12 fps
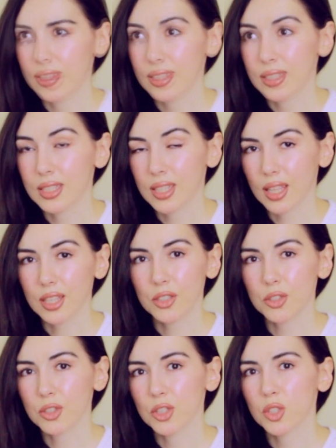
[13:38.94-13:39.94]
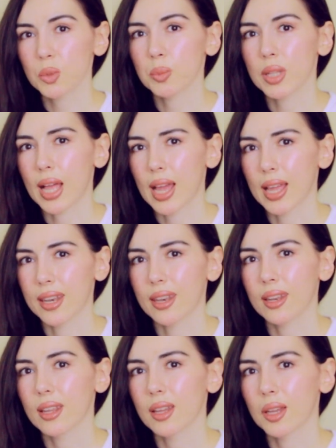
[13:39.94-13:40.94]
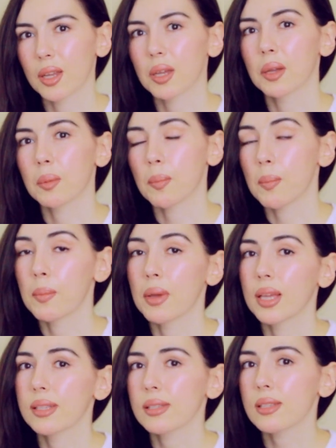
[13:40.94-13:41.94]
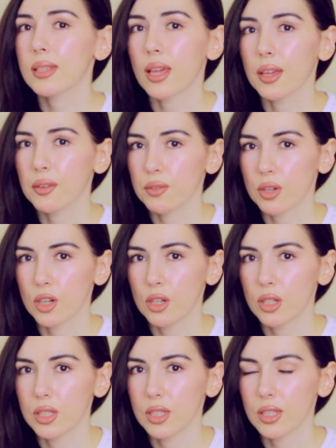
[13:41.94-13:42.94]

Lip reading: This dangerous plan may save her